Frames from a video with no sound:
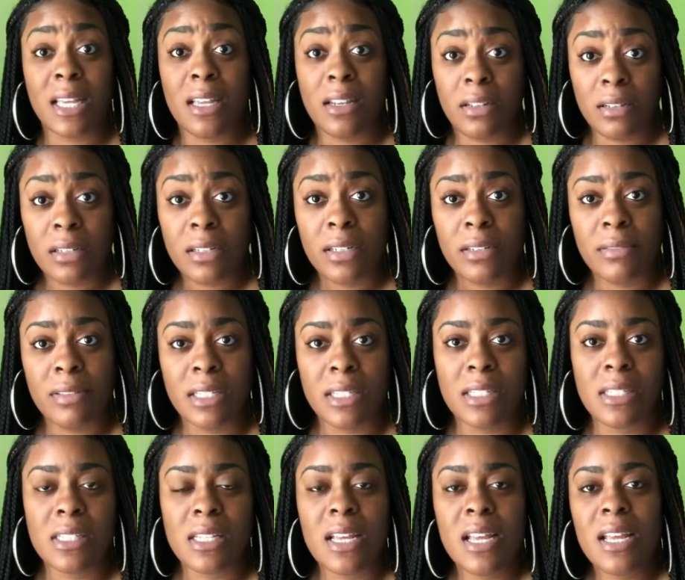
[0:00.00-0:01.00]
had learned
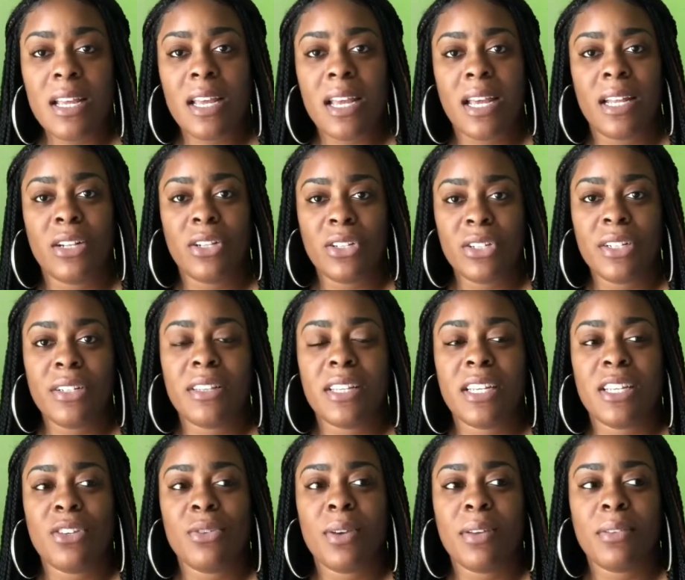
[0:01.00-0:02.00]
this. I learned
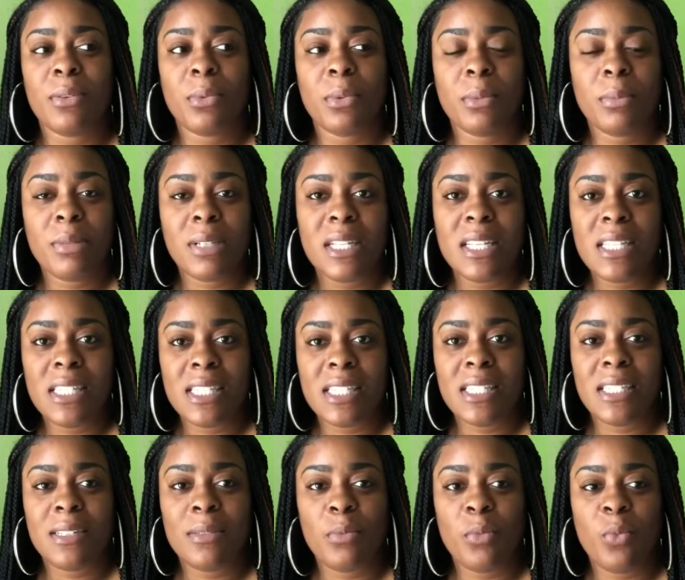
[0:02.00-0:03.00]
that you have to replace
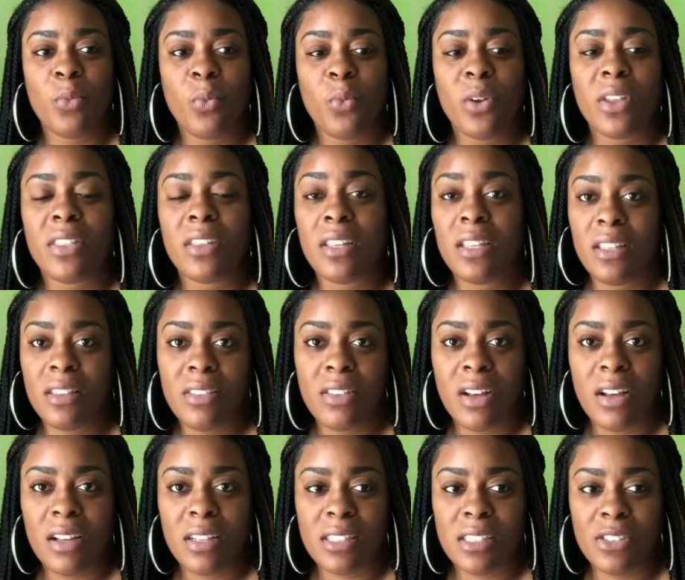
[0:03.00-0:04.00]
them with good
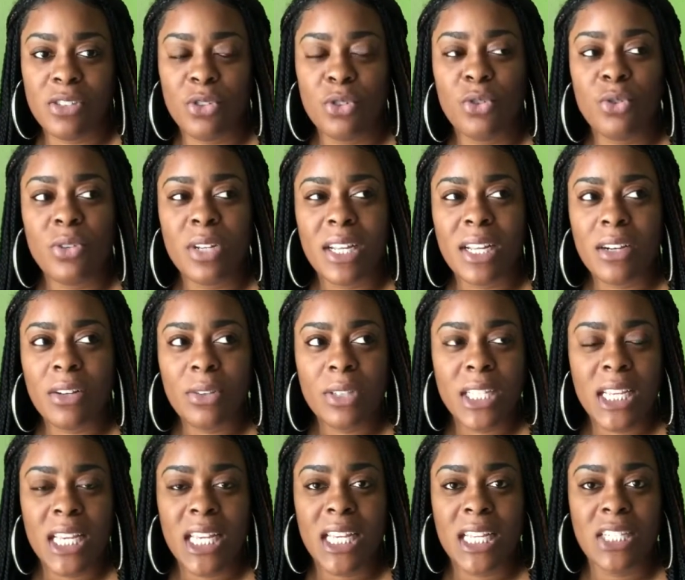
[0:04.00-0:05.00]
thoughts. So you not
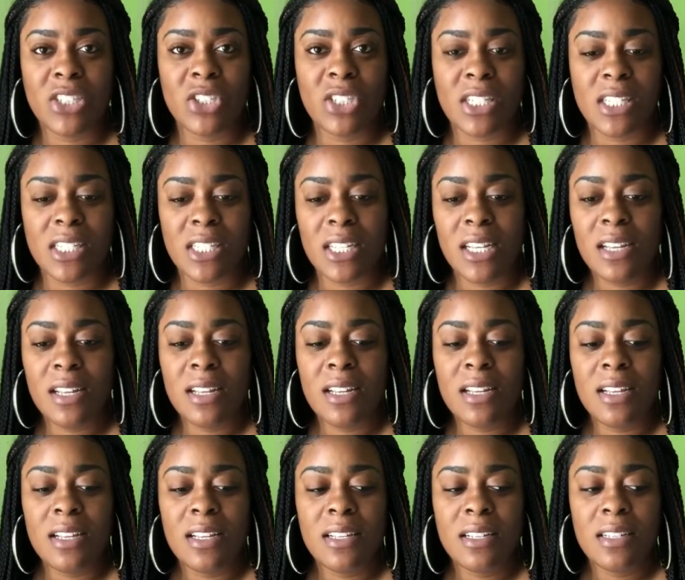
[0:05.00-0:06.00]
only can just
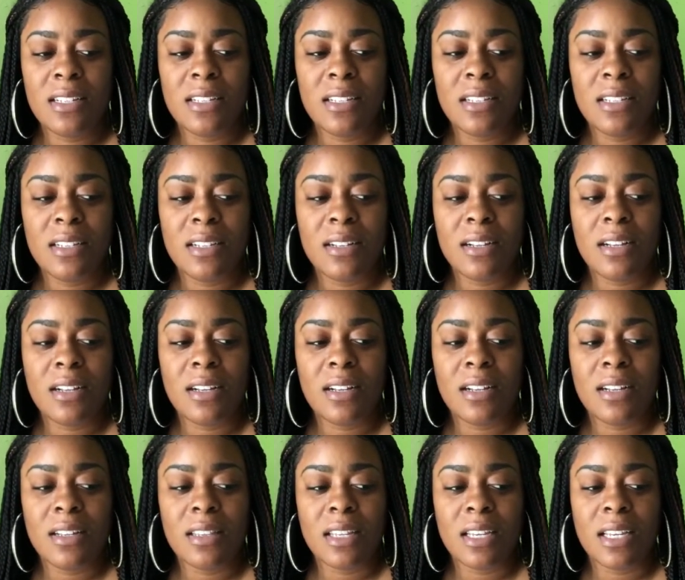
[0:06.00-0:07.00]

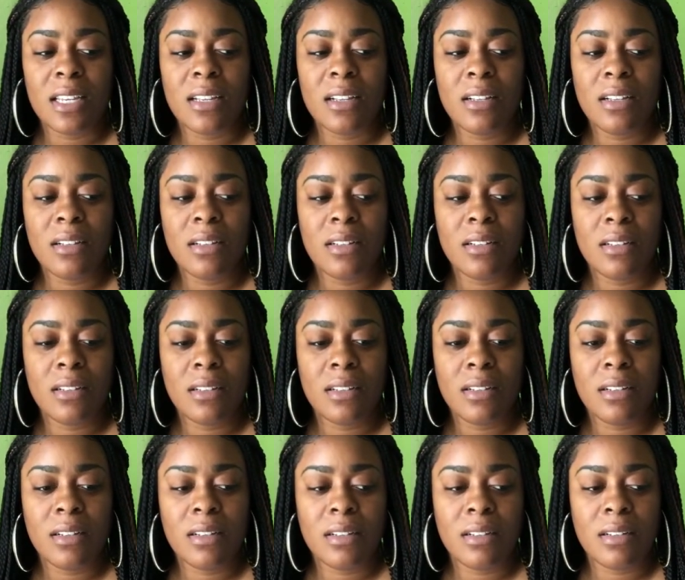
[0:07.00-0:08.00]
like,
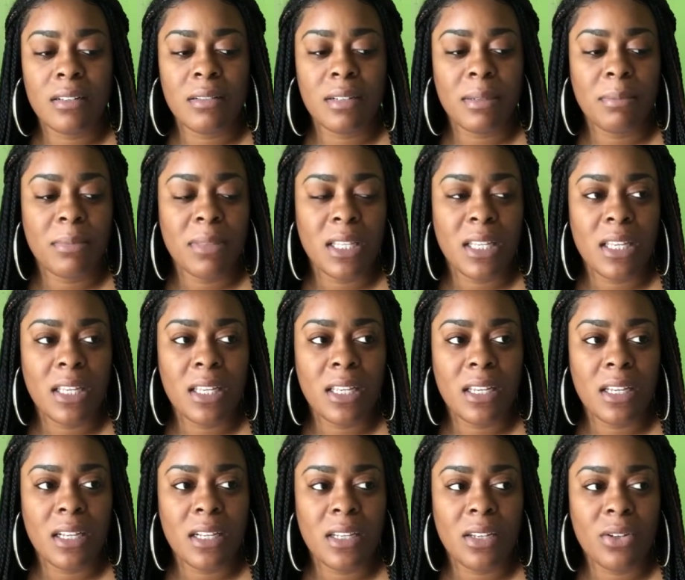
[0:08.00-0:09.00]
I'm
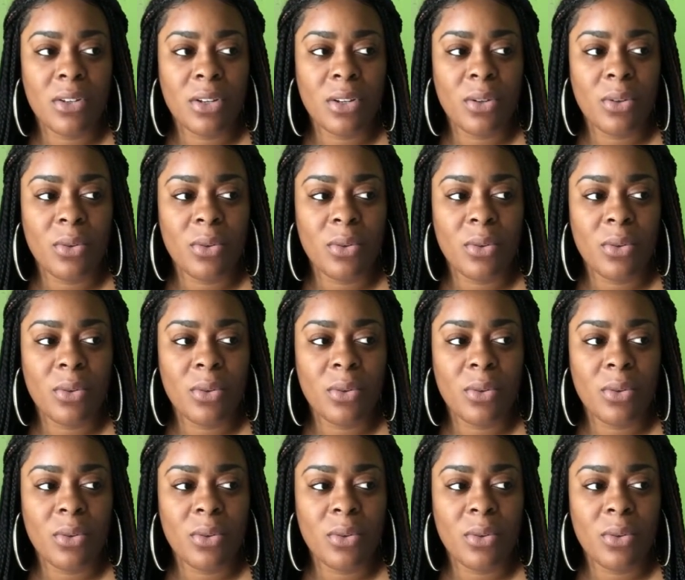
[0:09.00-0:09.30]
thinking,